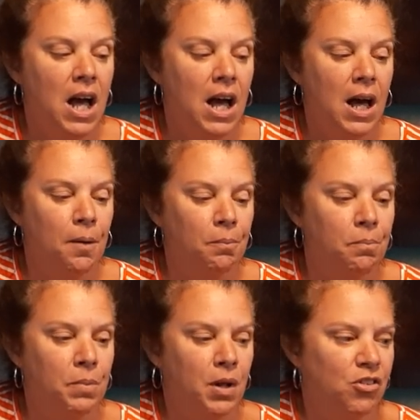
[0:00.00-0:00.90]
Um,
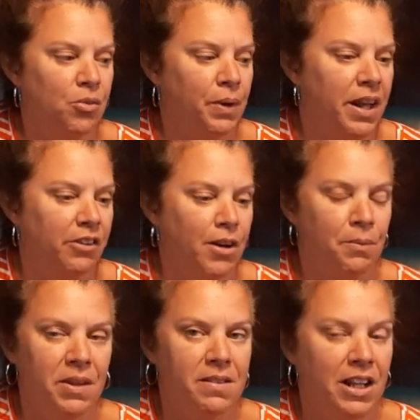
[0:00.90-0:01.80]
but I just went ahead and
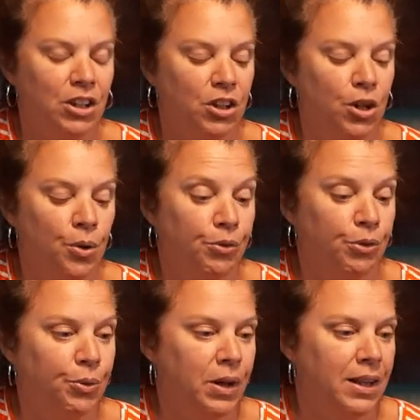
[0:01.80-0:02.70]
grabbed this. I go
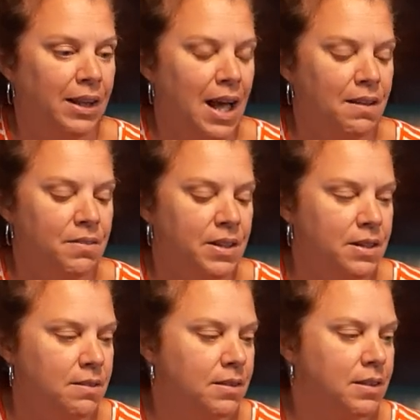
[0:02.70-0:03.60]
through a lot of
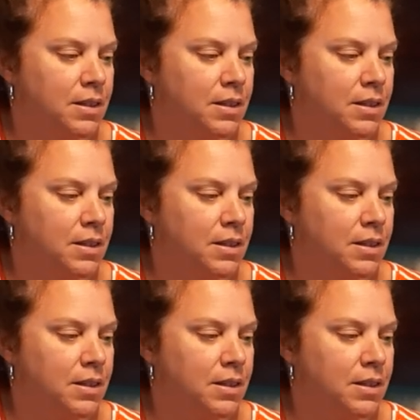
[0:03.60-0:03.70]
this.